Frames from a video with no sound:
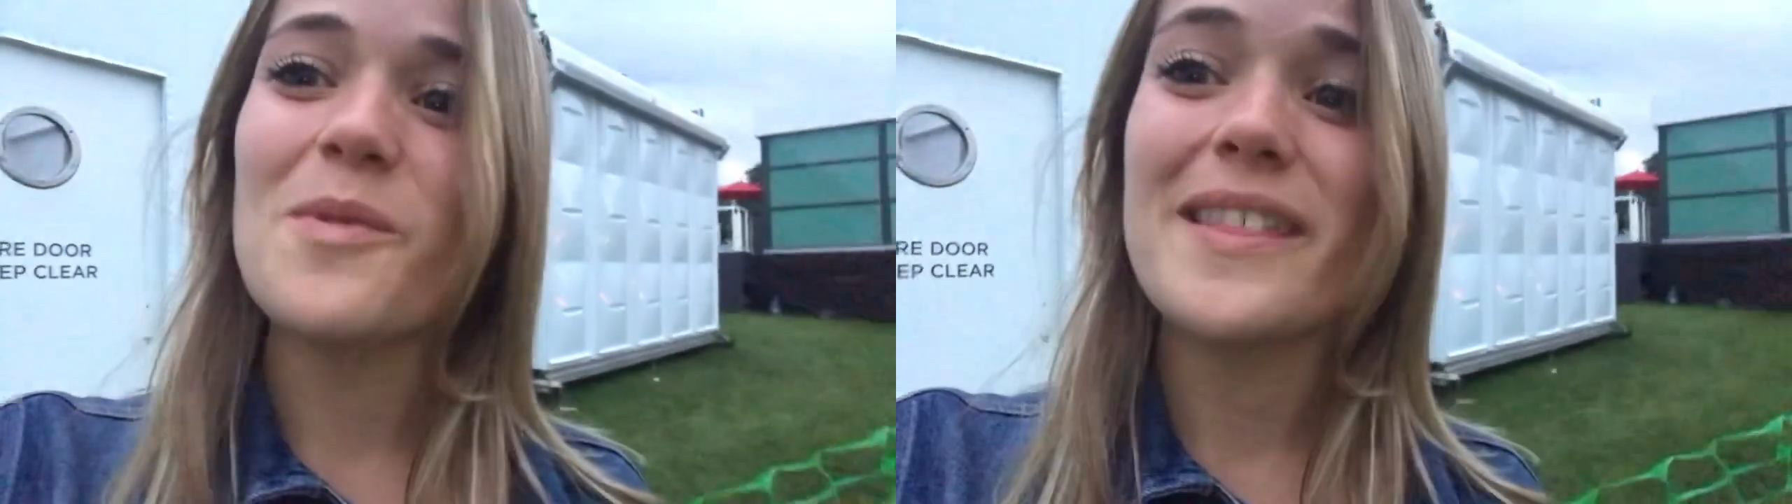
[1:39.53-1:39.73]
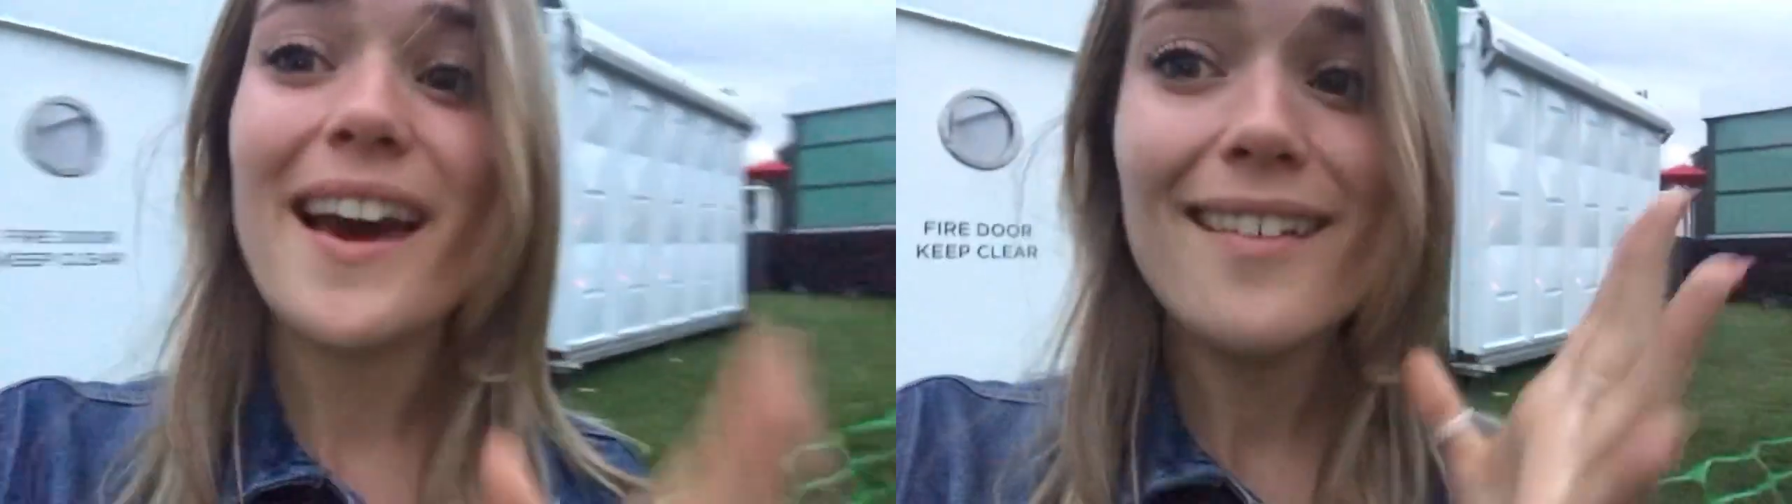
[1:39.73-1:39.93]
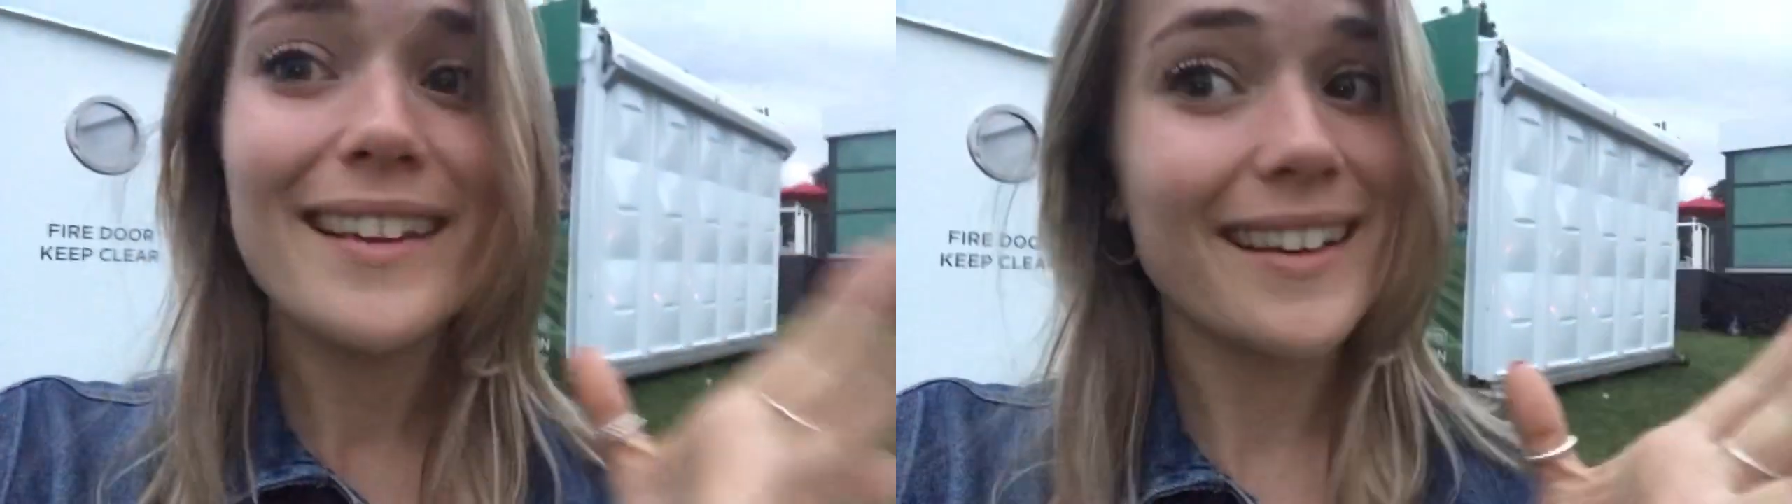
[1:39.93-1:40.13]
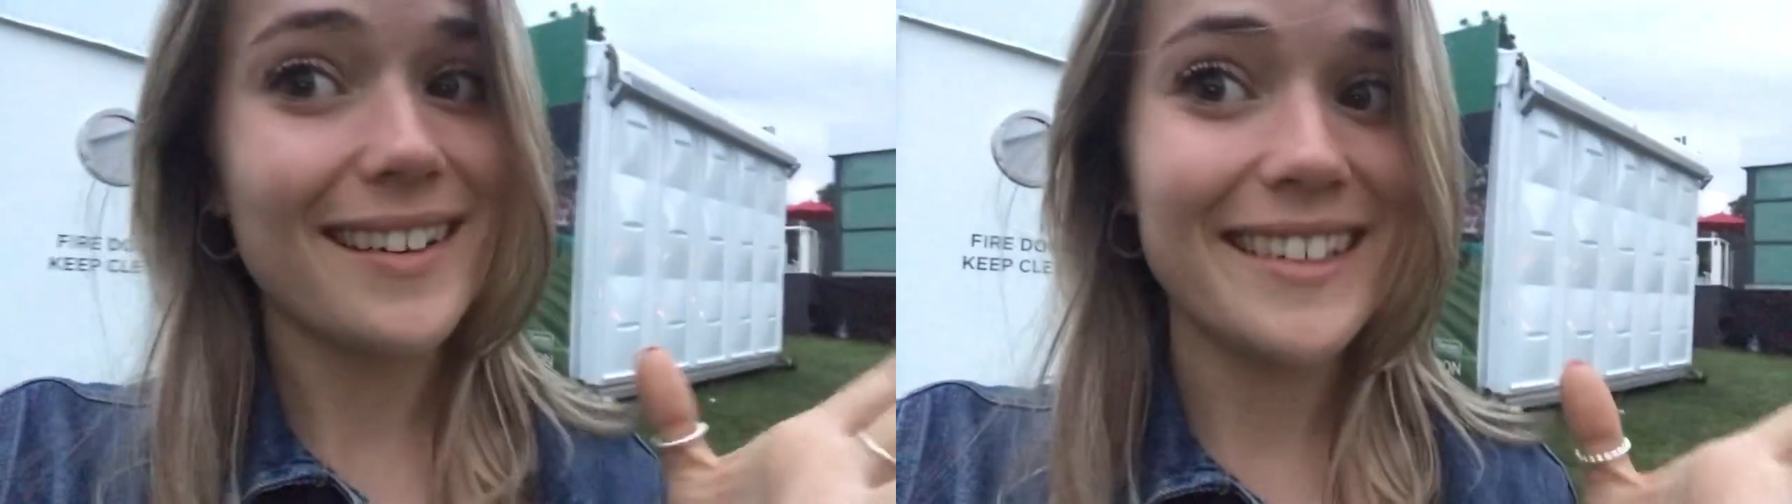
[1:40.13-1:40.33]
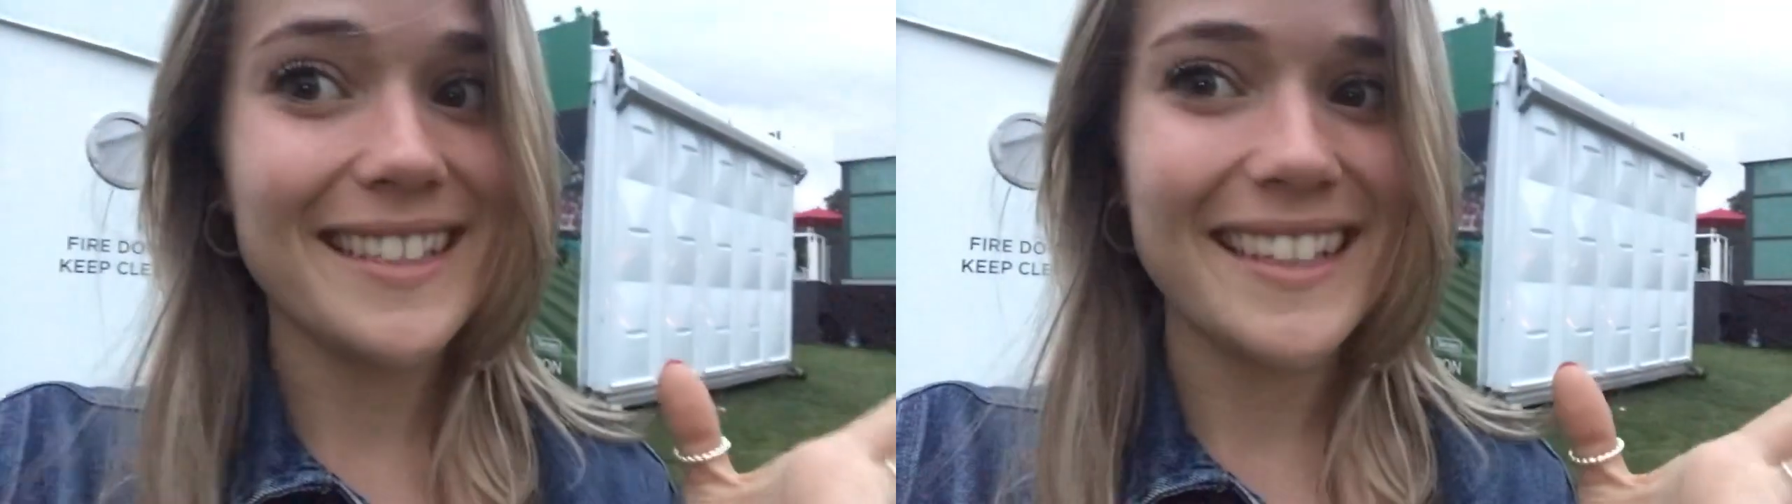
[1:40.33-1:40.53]
without
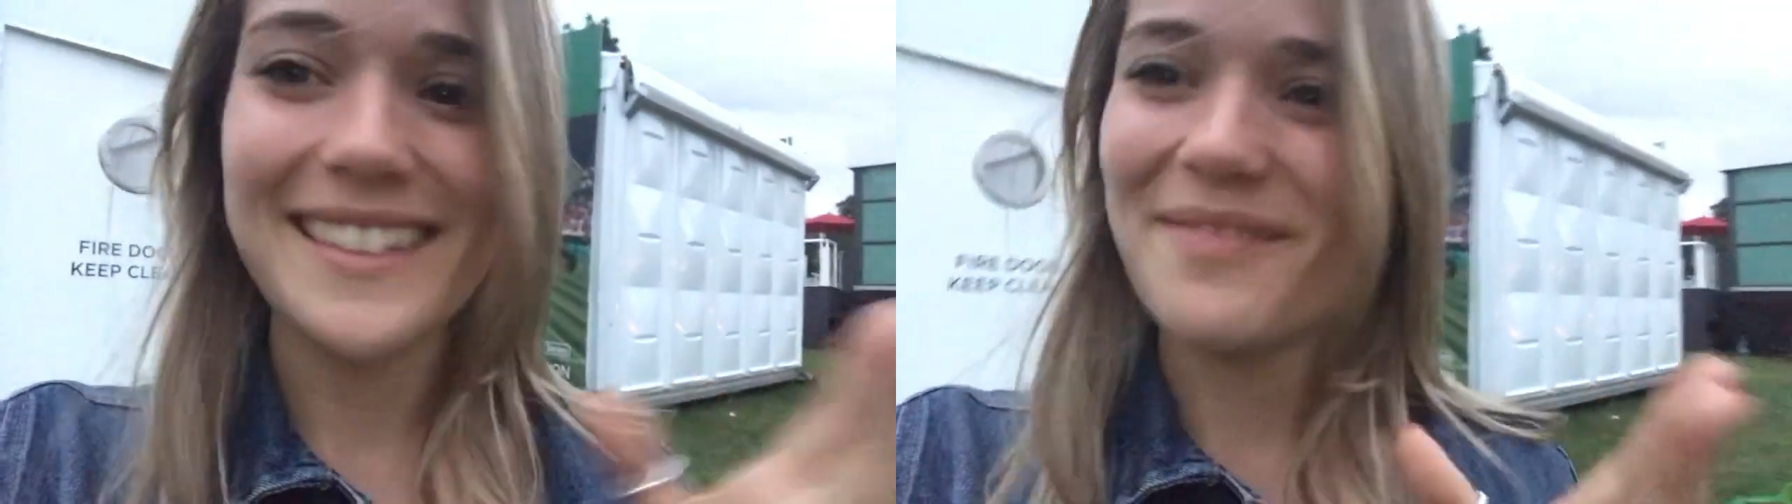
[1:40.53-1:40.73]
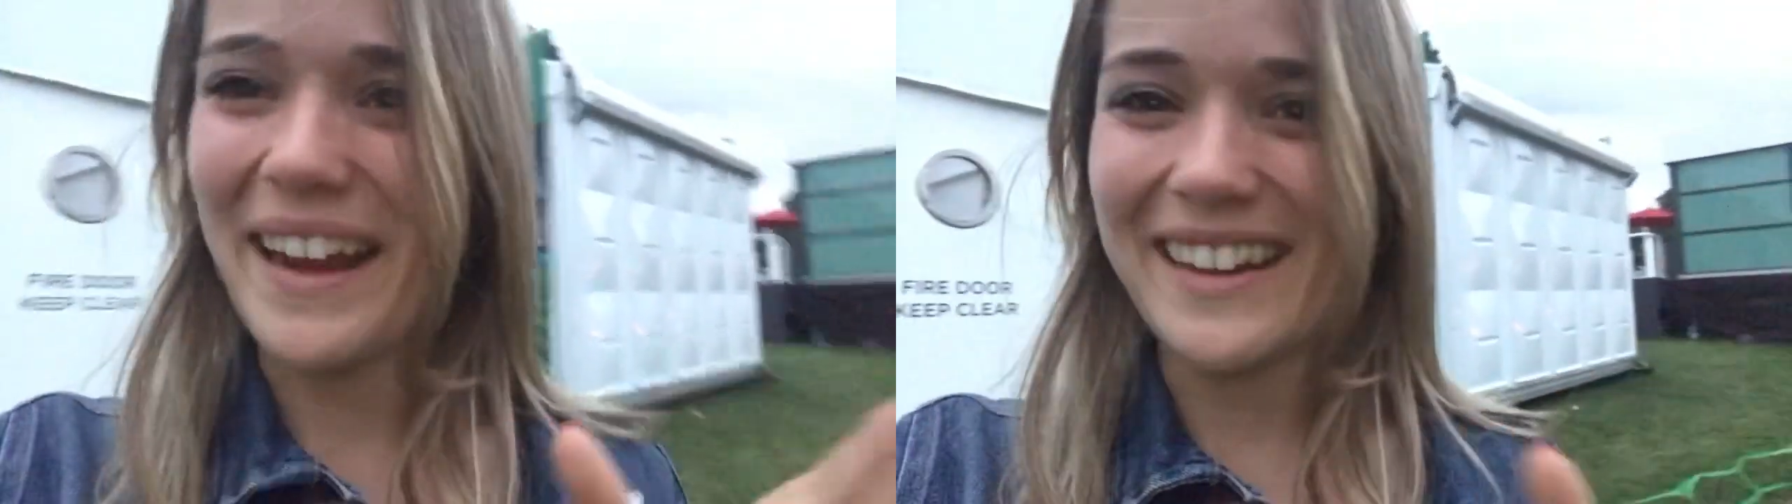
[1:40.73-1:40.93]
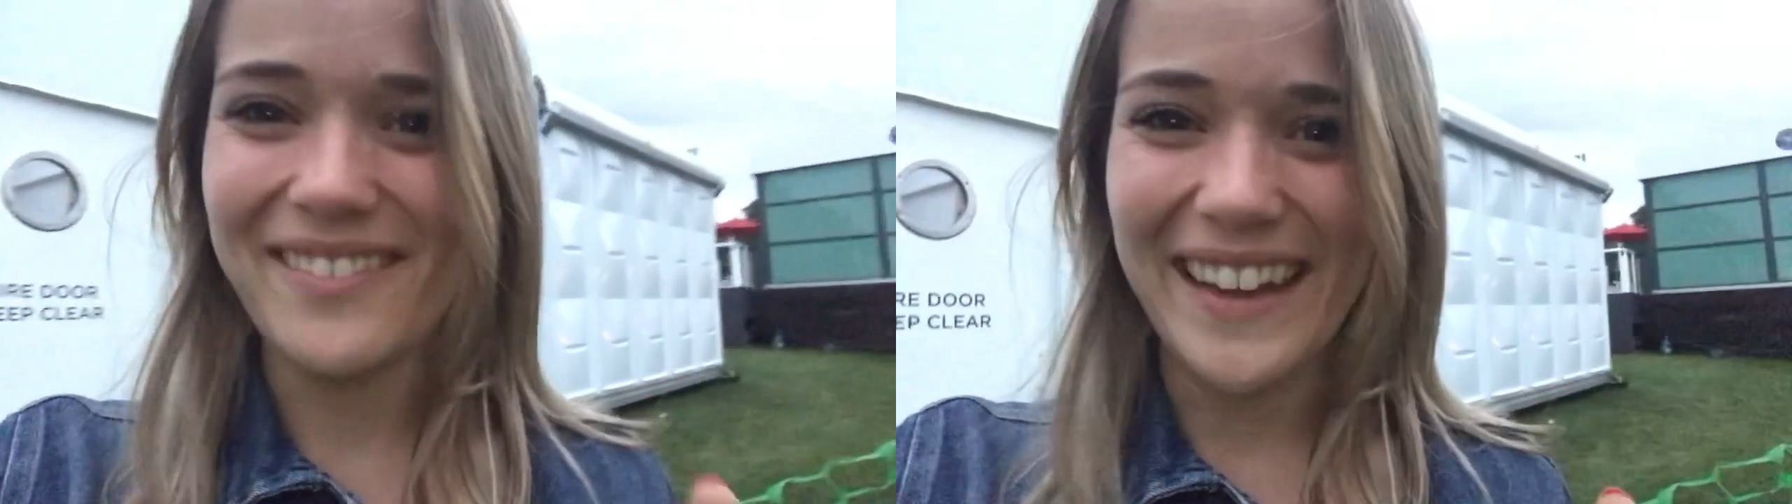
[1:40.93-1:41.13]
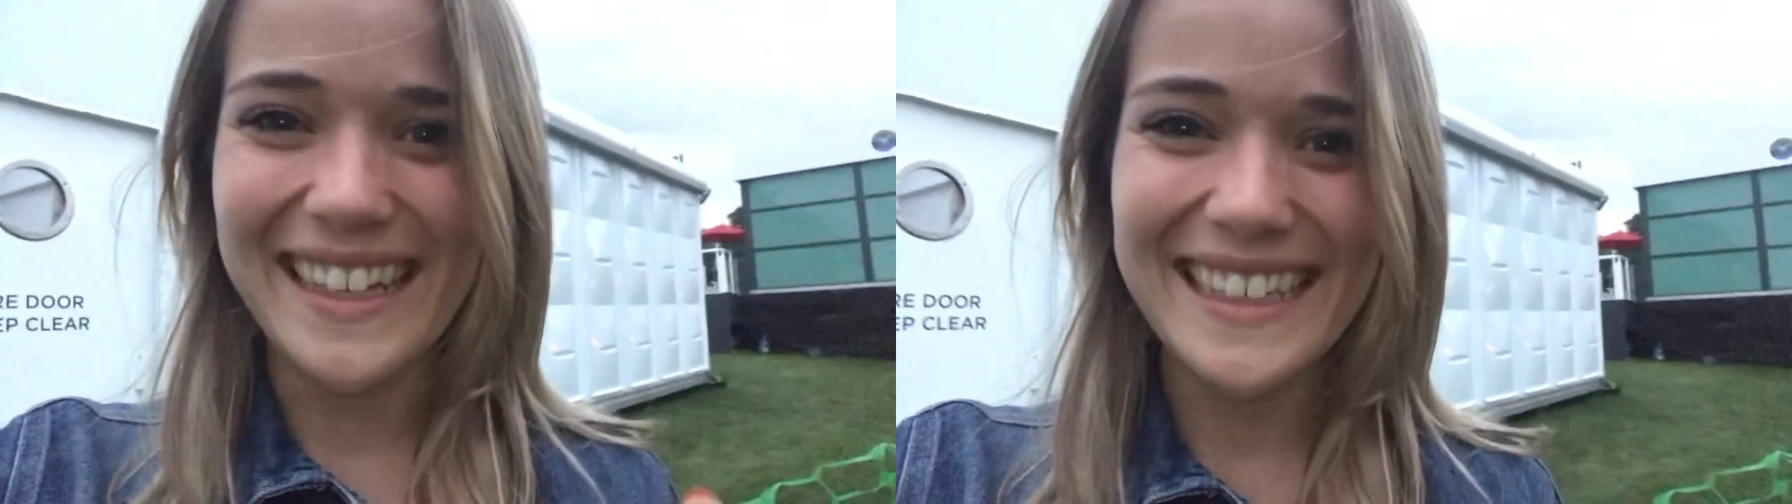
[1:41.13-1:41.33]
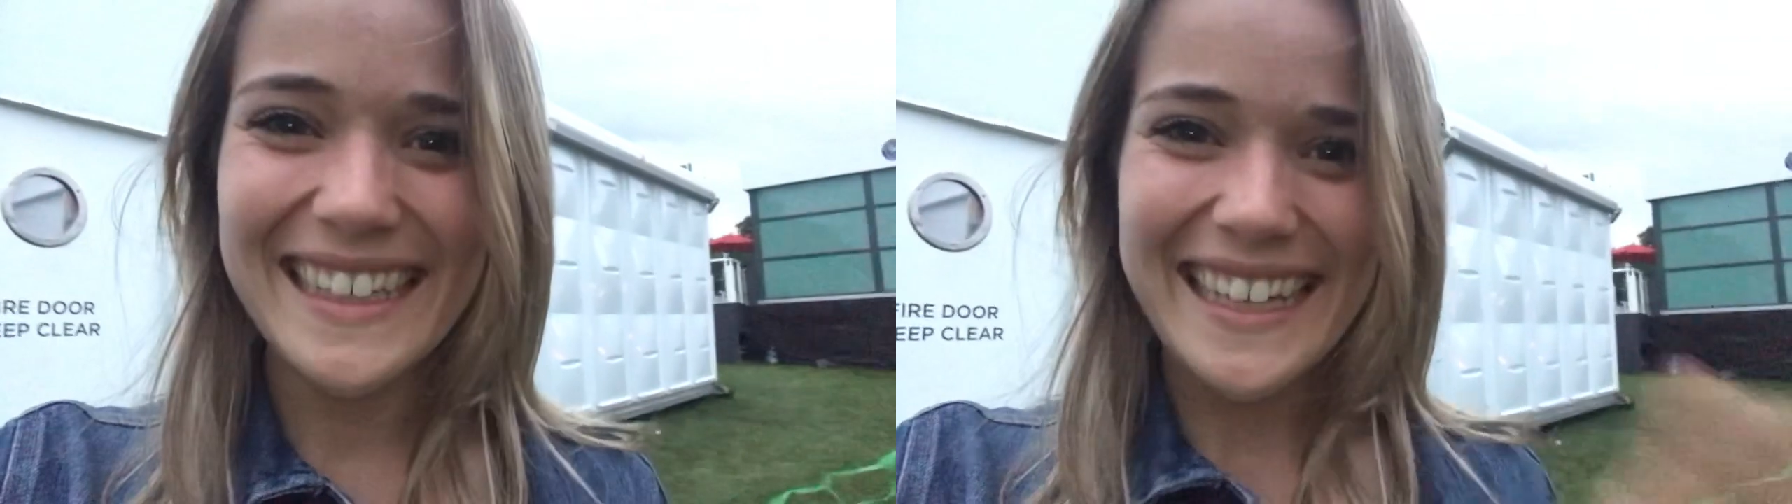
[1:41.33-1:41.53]
including the main
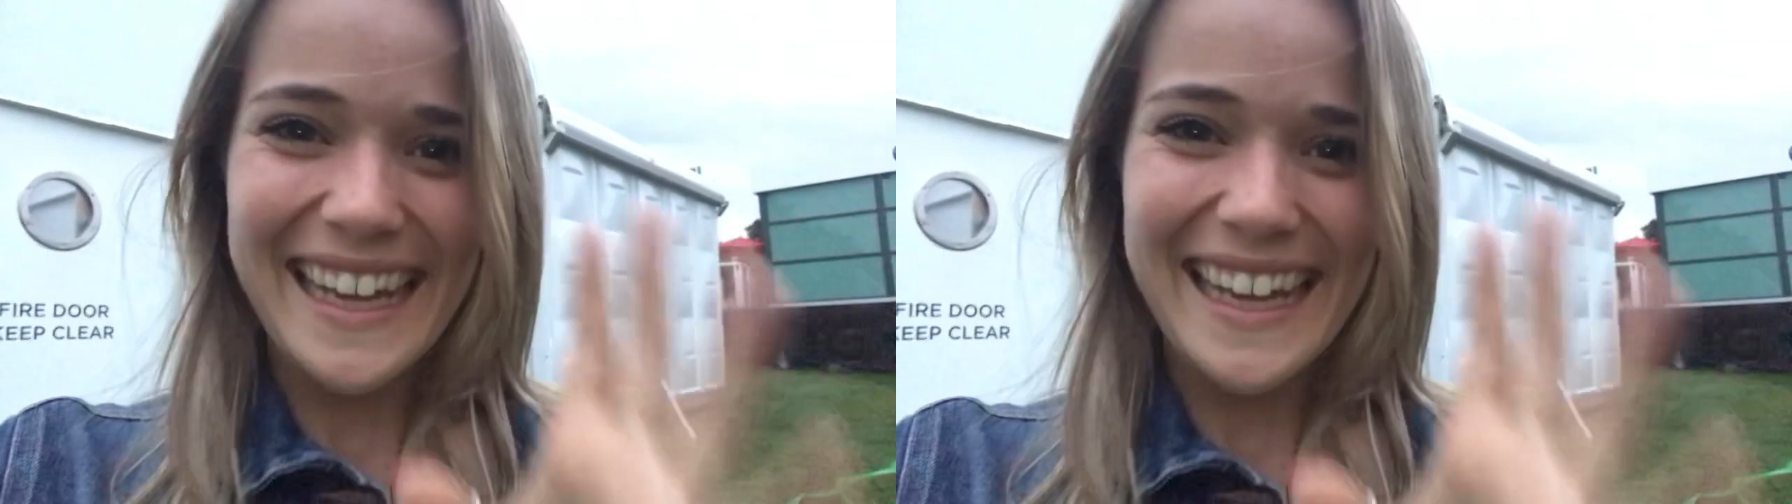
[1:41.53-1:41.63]
event?